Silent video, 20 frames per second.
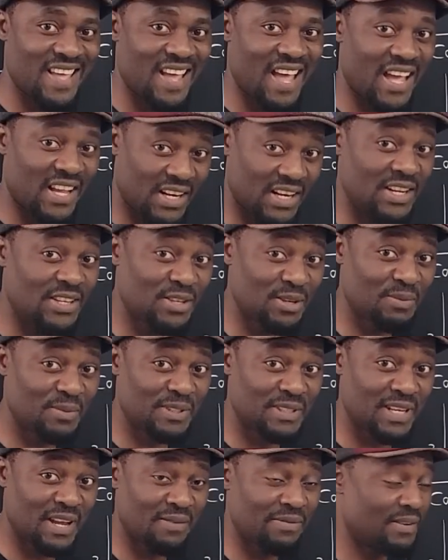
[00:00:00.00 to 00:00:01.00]
I cleaned up
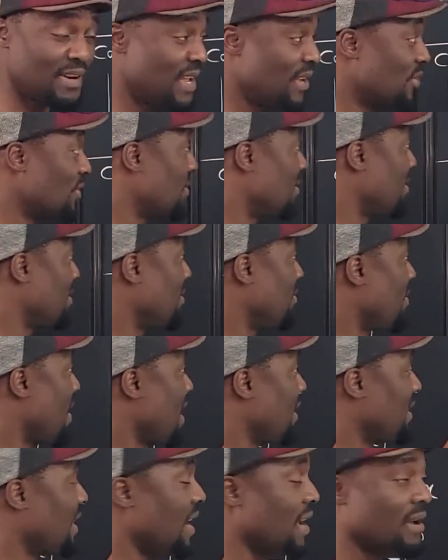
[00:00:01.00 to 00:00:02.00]
the definition
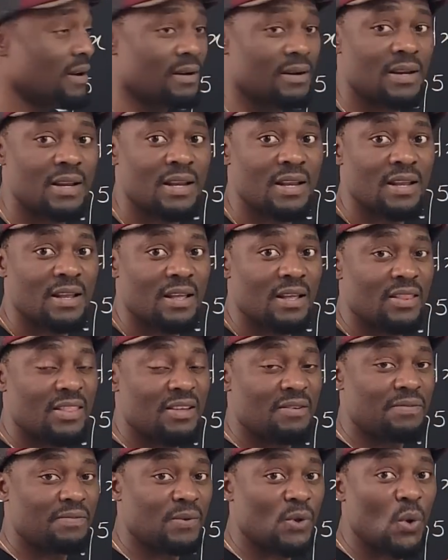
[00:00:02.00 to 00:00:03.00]
right there.
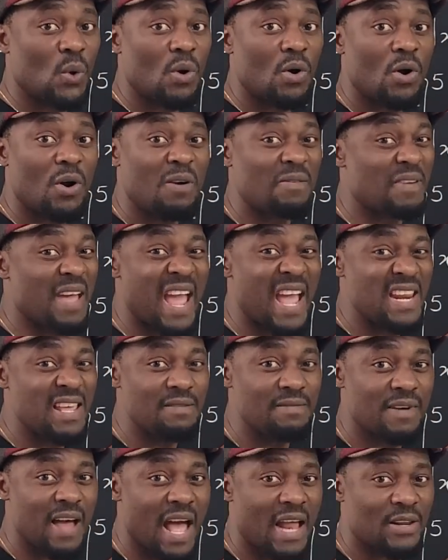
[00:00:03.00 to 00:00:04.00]
The floor of
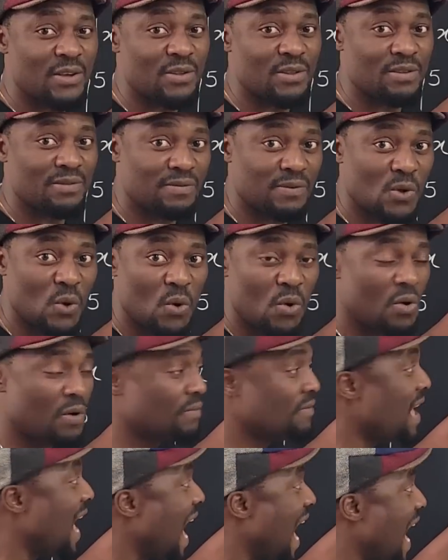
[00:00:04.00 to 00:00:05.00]
any value, the floor
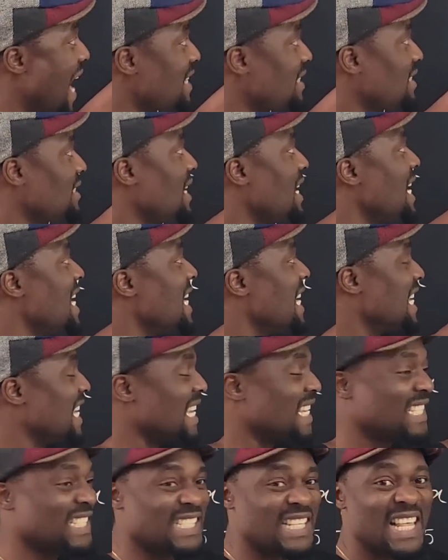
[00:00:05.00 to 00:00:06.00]
of x,
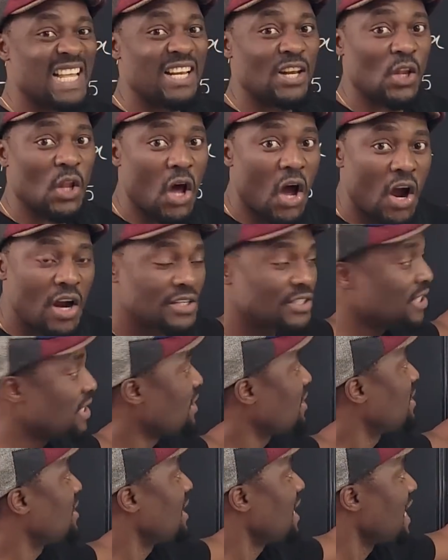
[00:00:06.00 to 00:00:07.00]
is the
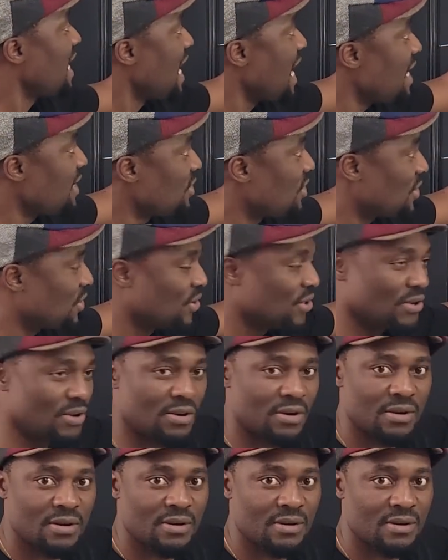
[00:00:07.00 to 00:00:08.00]
largest
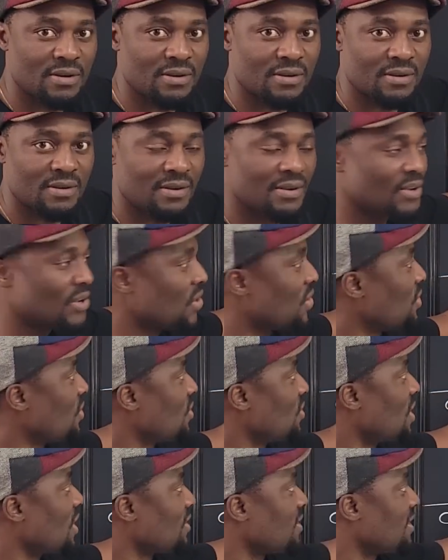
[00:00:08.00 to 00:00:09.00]
integer
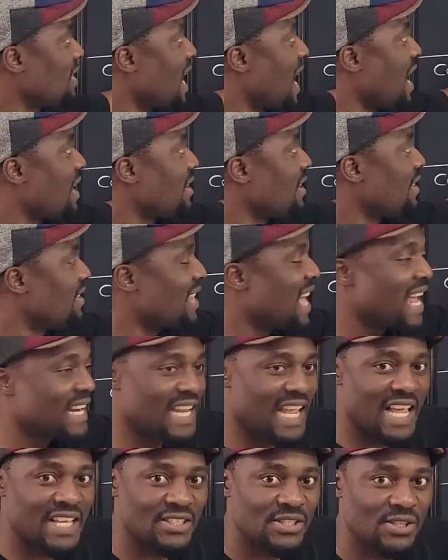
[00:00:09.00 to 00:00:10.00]
such that
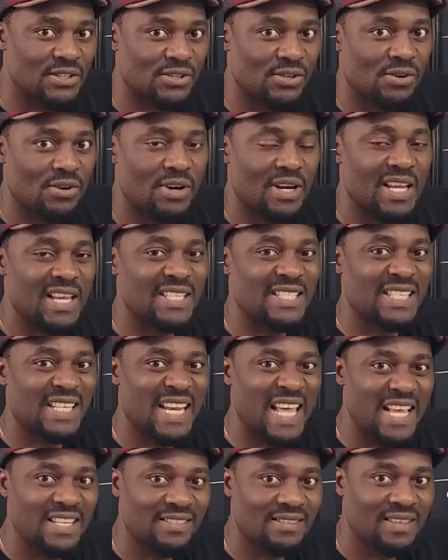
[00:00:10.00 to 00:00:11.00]
that integer is
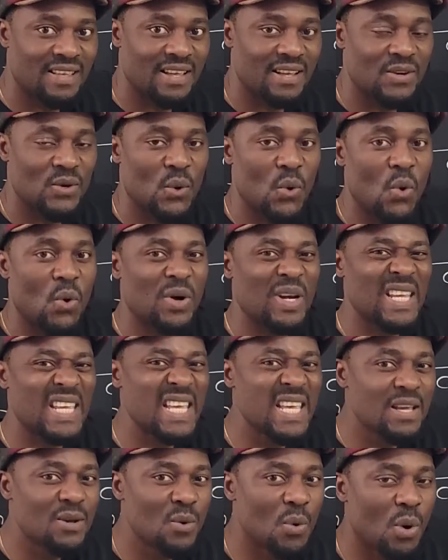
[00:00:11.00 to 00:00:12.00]
less than or
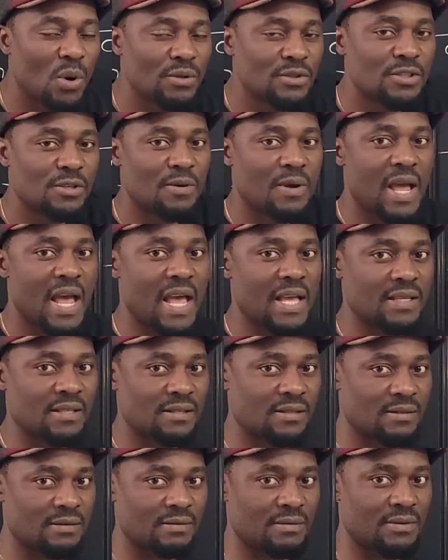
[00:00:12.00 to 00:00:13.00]
equal to
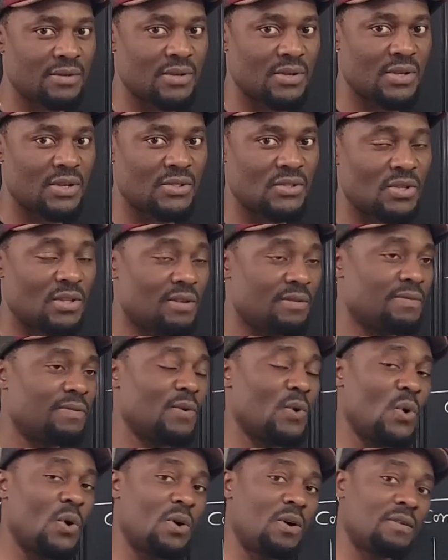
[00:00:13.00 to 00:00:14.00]
x. So the
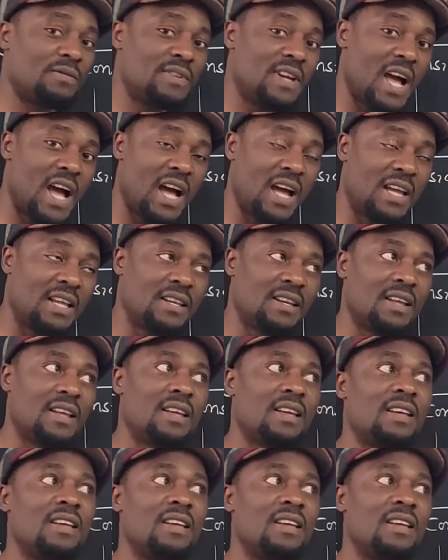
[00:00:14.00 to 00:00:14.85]
floor of 9